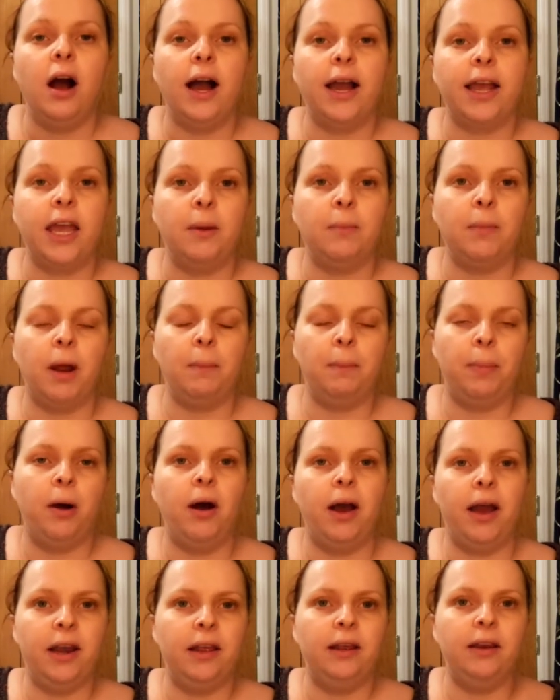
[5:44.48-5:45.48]
I kept like
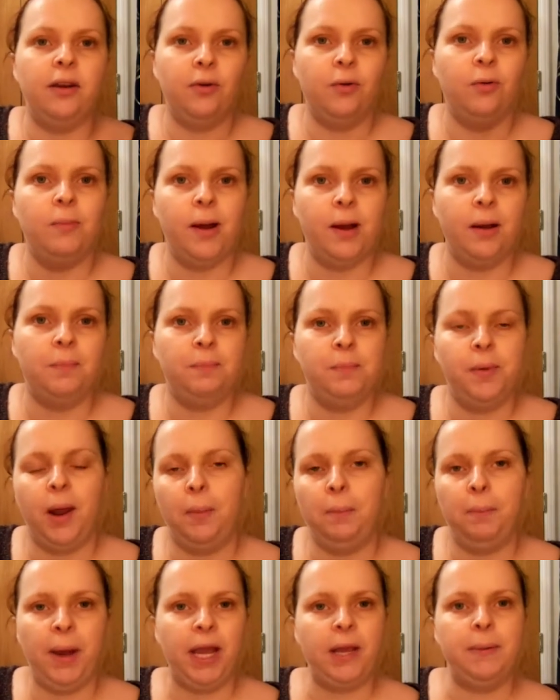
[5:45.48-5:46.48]
piling all my
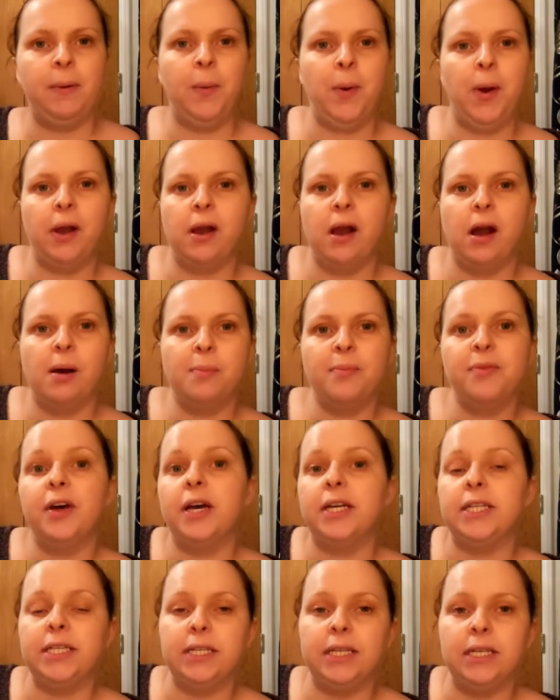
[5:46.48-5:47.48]
like paperwork up
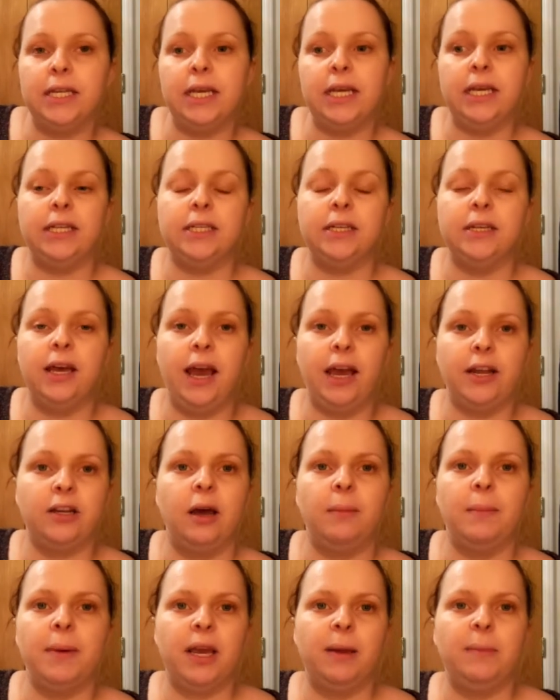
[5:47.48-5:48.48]
that I didn't need, and it had
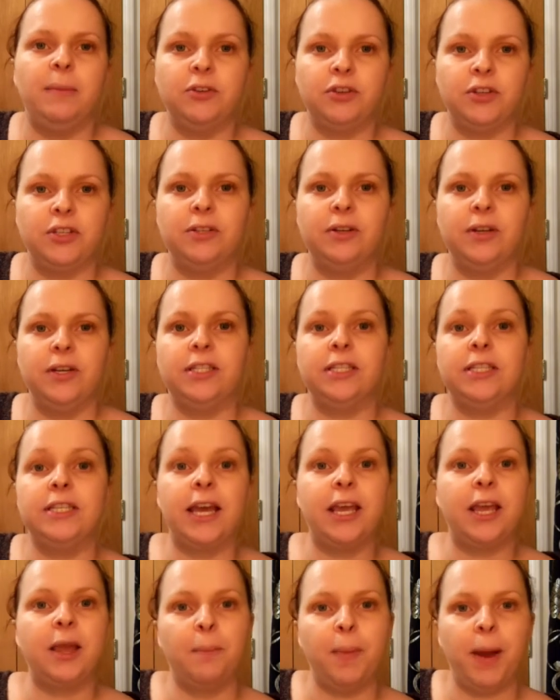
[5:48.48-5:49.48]
like my name and address on it, to
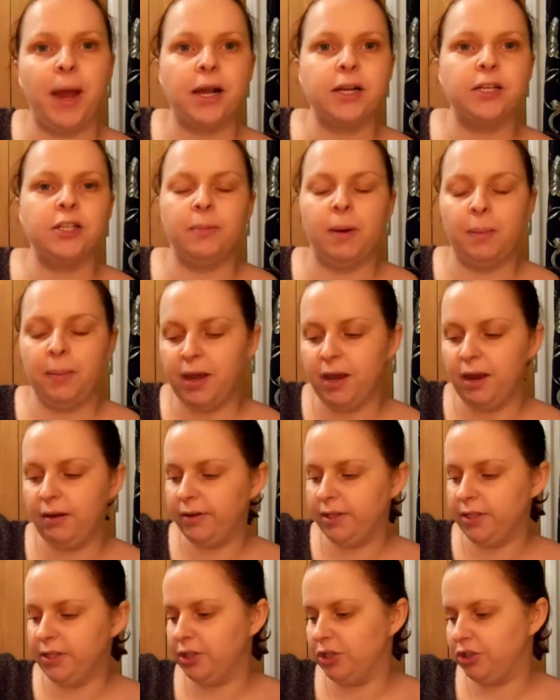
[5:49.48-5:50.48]
take it back to my
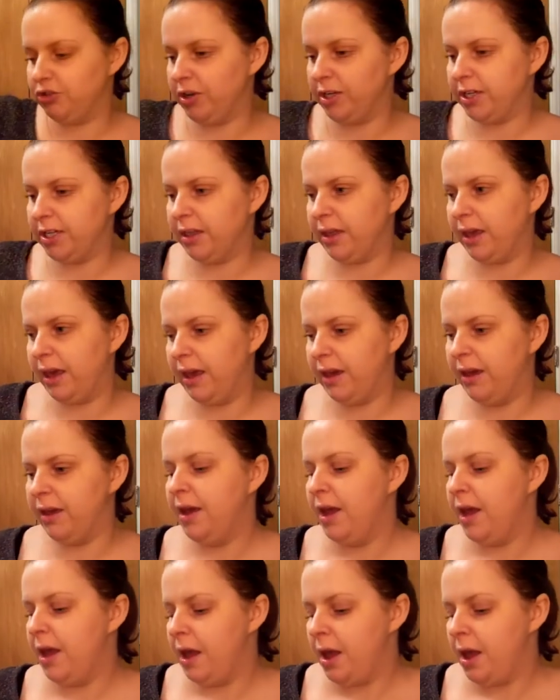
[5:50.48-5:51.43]
parents to shred it there.